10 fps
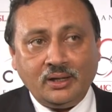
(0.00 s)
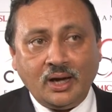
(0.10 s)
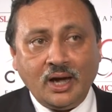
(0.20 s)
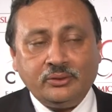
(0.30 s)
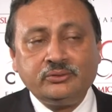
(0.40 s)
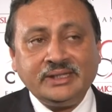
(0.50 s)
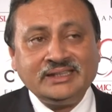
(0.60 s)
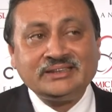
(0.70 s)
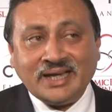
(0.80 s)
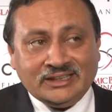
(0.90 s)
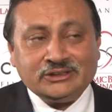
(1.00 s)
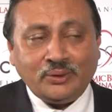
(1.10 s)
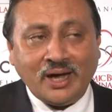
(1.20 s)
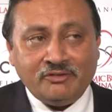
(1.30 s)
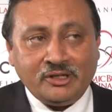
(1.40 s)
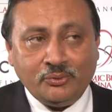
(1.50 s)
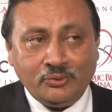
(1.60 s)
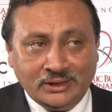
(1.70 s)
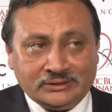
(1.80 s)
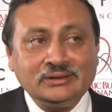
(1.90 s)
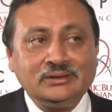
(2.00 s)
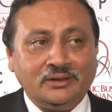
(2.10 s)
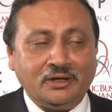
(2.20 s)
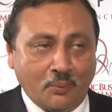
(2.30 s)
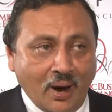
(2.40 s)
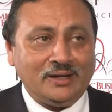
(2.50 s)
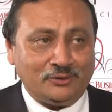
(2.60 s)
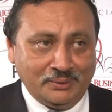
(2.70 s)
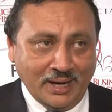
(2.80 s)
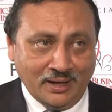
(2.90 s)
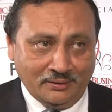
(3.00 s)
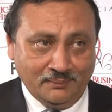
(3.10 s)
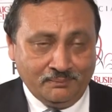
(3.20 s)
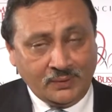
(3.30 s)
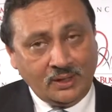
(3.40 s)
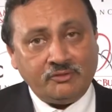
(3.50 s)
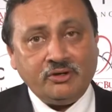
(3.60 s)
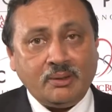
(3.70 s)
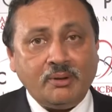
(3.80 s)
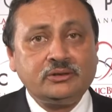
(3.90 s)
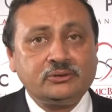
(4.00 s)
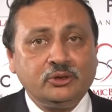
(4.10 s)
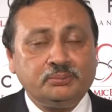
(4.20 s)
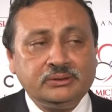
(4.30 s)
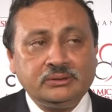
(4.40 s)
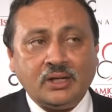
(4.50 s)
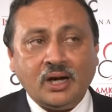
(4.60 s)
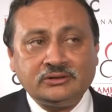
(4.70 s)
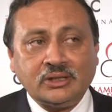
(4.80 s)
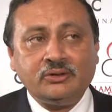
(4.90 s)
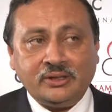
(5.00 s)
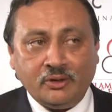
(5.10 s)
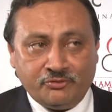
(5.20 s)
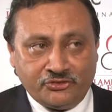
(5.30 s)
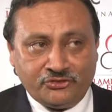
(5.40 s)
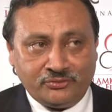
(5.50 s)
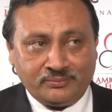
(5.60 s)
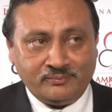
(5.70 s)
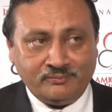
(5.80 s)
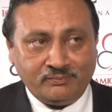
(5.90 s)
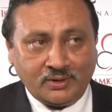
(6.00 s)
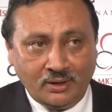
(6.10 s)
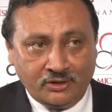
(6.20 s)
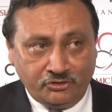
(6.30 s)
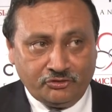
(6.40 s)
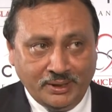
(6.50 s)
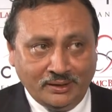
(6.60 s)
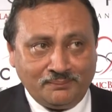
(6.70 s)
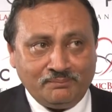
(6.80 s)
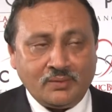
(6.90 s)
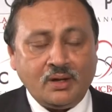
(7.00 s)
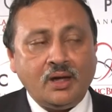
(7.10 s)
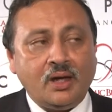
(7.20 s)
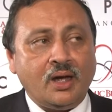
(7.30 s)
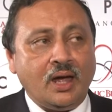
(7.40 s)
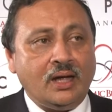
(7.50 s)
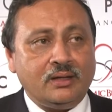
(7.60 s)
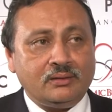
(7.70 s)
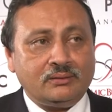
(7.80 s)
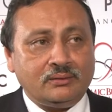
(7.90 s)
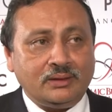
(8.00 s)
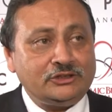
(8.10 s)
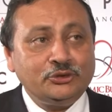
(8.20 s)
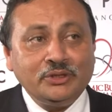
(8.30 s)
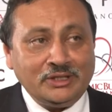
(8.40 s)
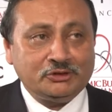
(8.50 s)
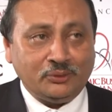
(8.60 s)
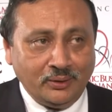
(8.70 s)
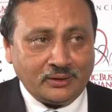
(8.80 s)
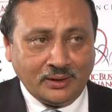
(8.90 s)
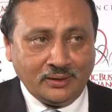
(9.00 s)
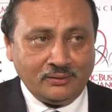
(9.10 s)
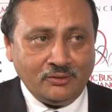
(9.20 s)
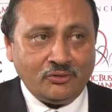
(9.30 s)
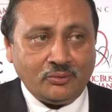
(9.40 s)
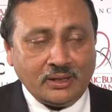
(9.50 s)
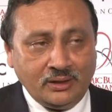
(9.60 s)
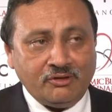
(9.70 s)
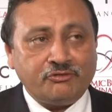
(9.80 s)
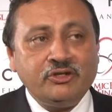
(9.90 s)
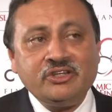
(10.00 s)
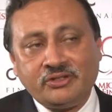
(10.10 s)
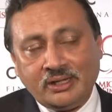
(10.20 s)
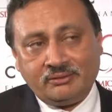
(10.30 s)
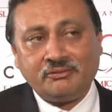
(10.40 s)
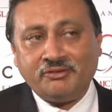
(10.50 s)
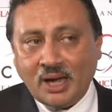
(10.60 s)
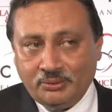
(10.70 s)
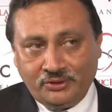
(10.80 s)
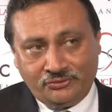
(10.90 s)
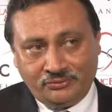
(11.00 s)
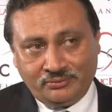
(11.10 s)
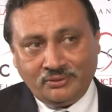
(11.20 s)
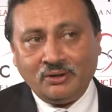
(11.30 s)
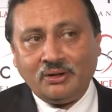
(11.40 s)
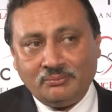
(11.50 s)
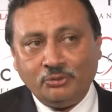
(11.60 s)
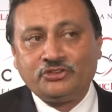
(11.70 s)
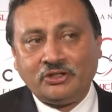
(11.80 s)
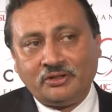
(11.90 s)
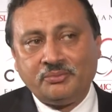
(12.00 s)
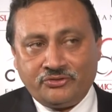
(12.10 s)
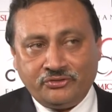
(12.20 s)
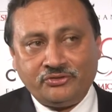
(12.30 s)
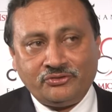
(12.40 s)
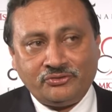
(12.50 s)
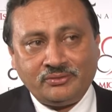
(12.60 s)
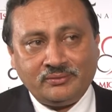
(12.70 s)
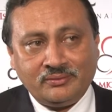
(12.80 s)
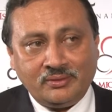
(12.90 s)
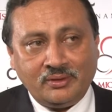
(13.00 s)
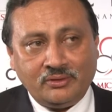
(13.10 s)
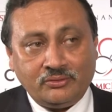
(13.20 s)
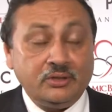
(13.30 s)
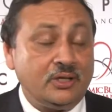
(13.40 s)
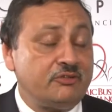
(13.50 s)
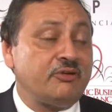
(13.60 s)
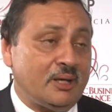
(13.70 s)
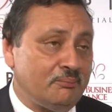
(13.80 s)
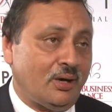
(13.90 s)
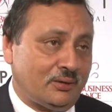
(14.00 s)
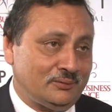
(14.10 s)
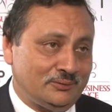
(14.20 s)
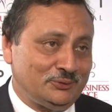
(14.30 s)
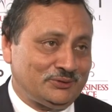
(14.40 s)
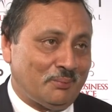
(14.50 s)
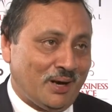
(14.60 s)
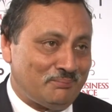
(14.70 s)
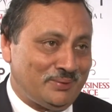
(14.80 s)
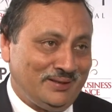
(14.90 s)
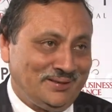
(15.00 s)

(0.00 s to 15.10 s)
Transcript: I don't think it's nice to have anymore, it's required to be had. And we are about to open our Saudi office as we speak. And that's the only thing which will work there. So I think we're fully set, fabulous on both sides of the businesses. So it's very important to sum it up. Yeah?